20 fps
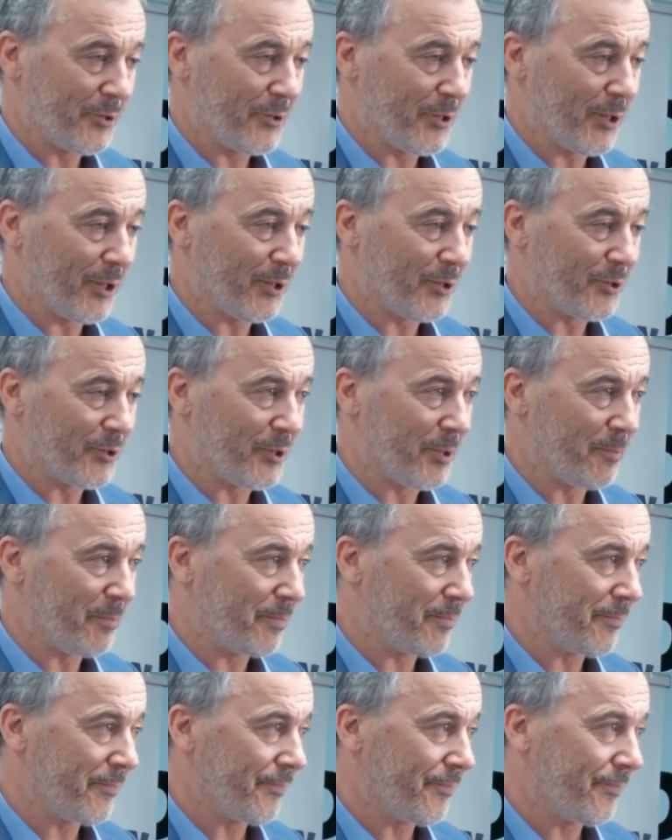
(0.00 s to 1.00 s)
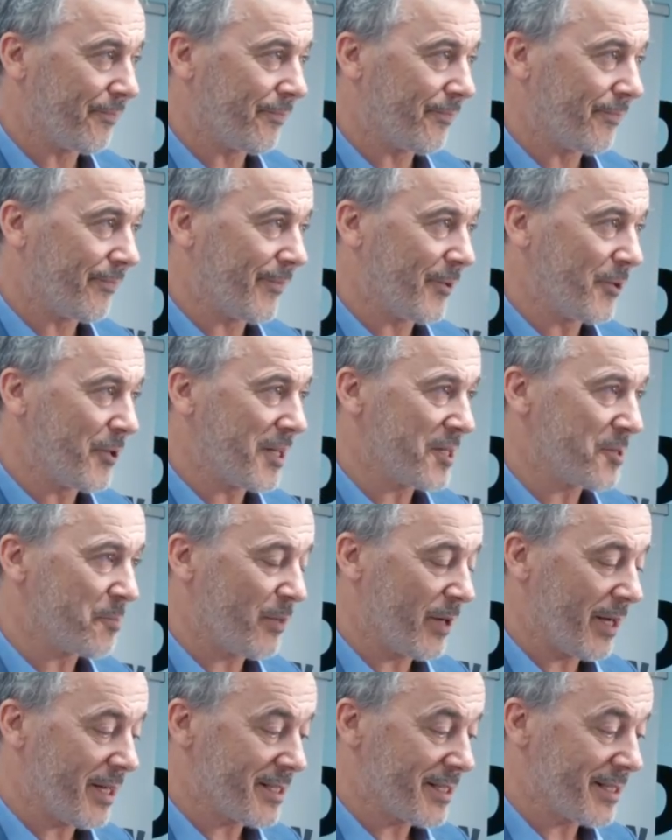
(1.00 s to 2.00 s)
Donald Trump, the US
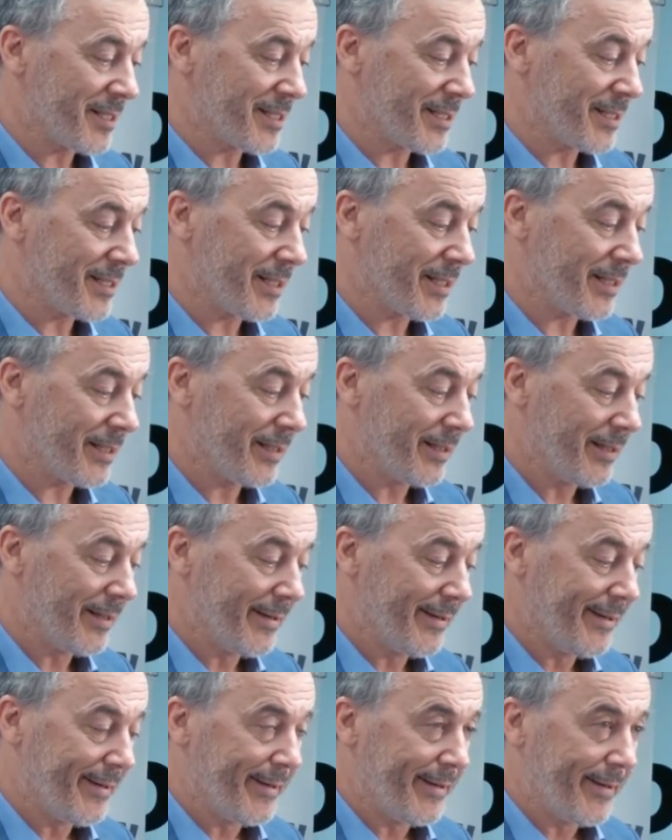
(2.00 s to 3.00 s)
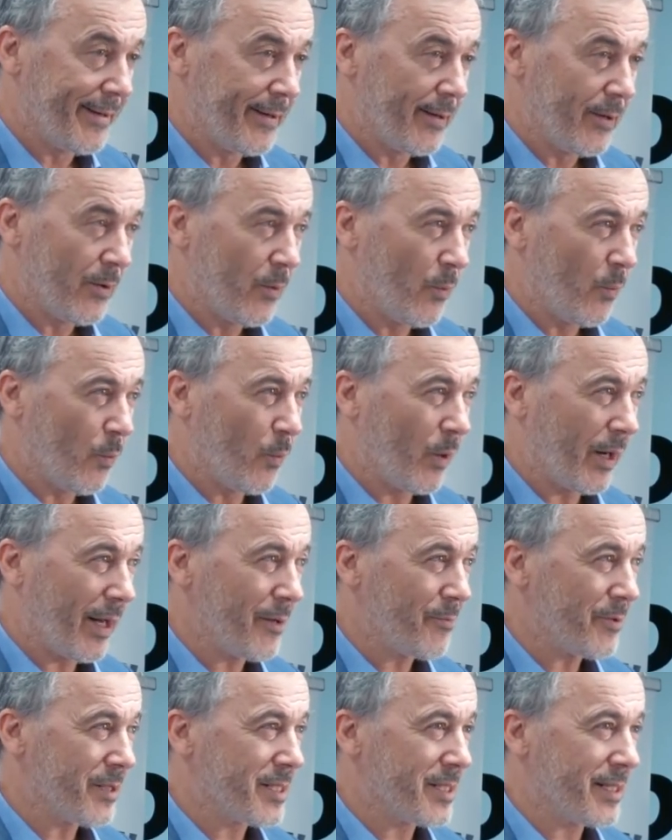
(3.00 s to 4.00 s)
president, said. What
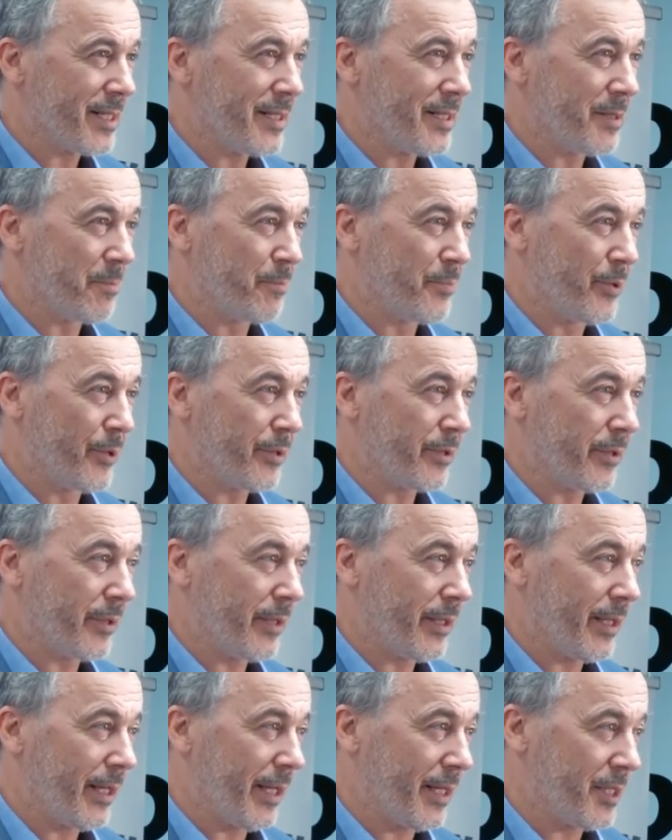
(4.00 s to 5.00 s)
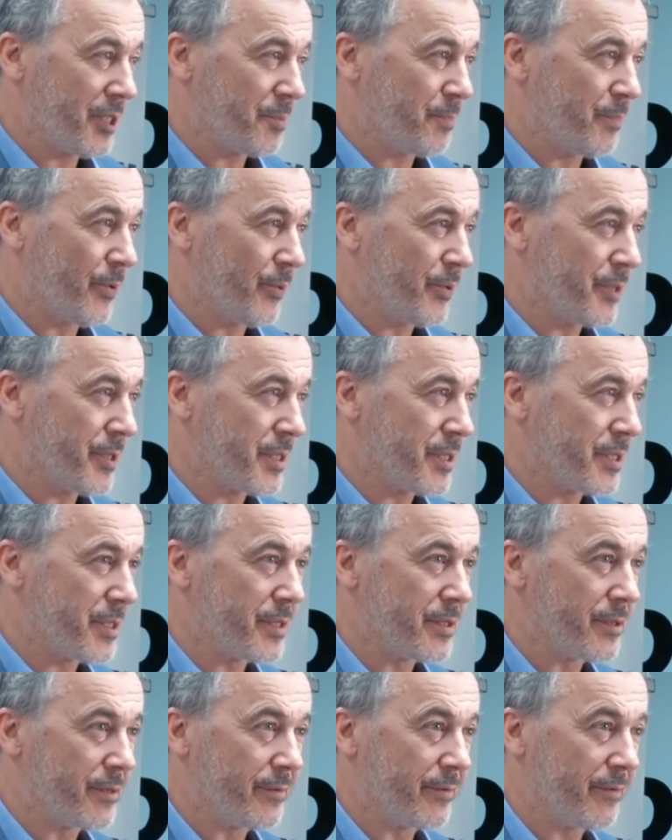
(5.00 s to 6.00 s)
I would say, the book
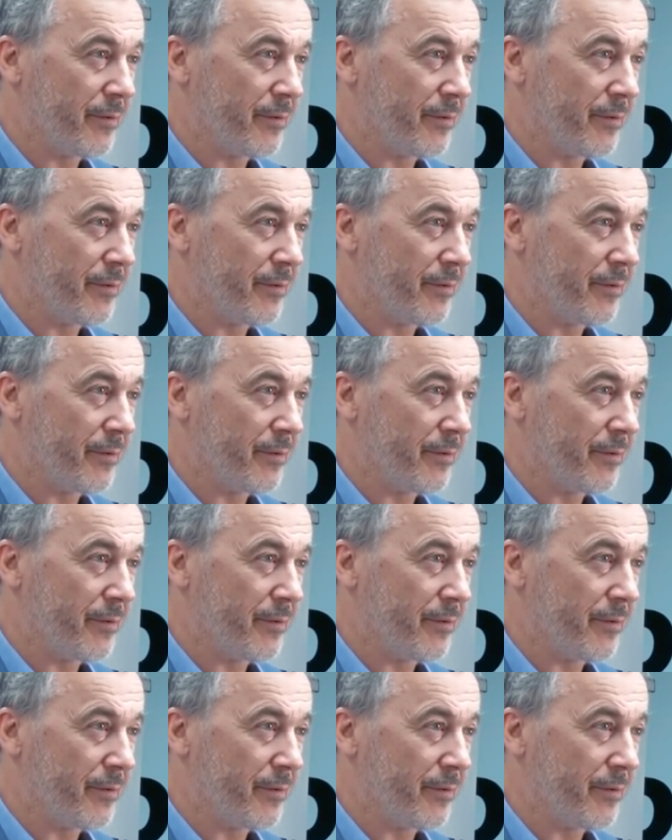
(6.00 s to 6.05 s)
exposes